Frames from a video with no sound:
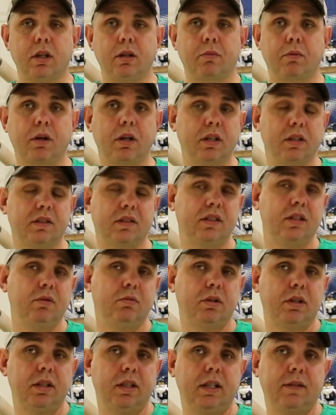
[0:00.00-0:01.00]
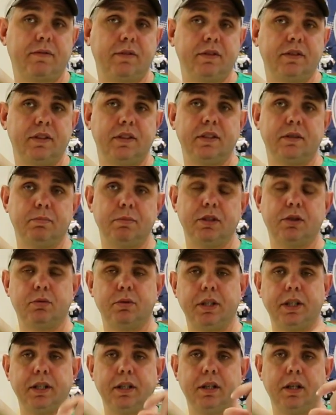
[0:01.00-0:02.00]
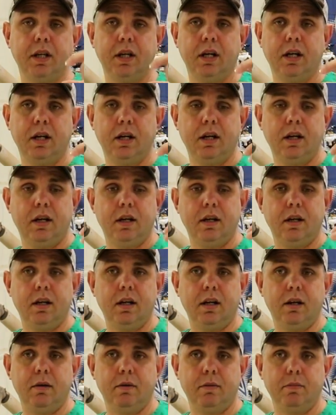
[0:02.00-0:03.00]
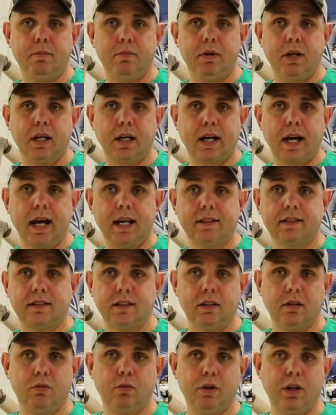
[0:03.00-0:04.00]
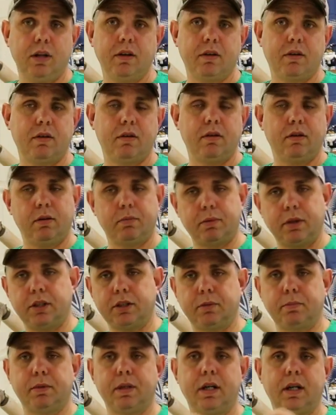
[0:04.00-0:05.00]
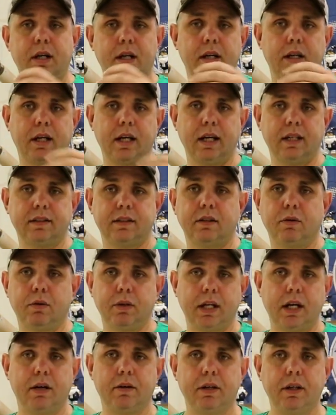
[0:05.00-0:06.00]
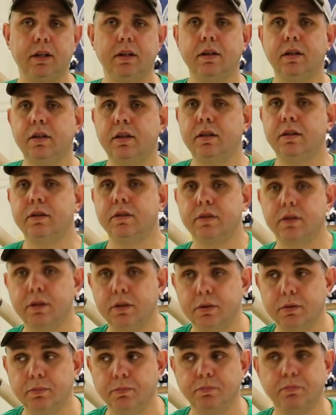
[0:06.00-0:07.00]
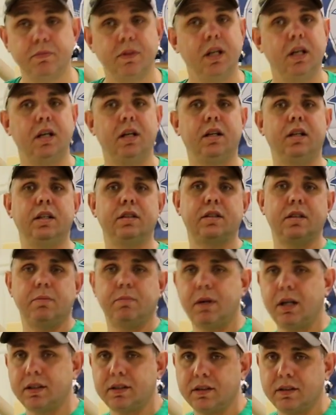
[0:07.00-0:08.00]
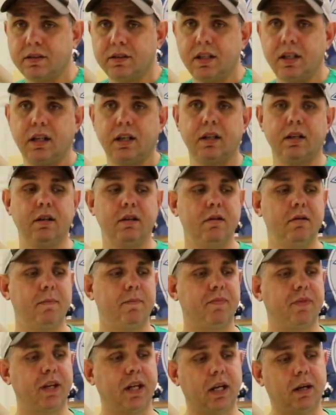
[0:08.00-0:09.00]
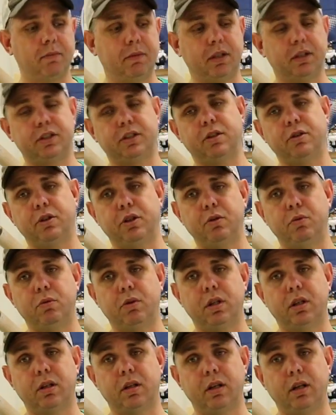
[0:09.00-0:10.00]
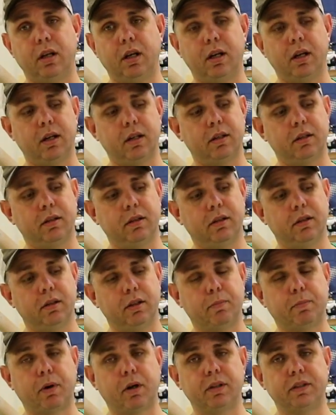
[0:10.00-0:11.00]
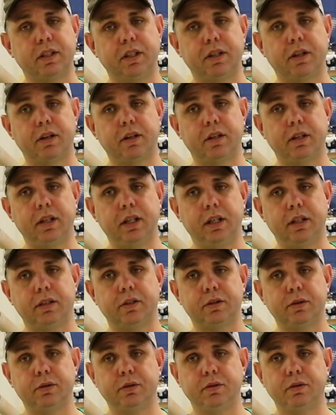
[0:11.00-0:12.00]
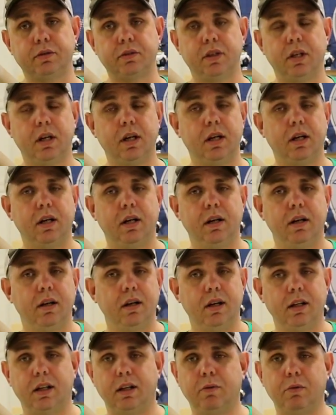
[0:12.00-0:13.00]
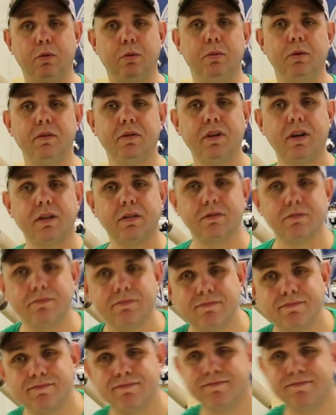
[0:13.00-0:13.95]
And then we're going to see what the difference is between uh, a casting with the pressure pot and a casting without it. So let's unbox this thing, and I'm going to show you what the uh, the parts that you're going to need and tools, and then we'll move on.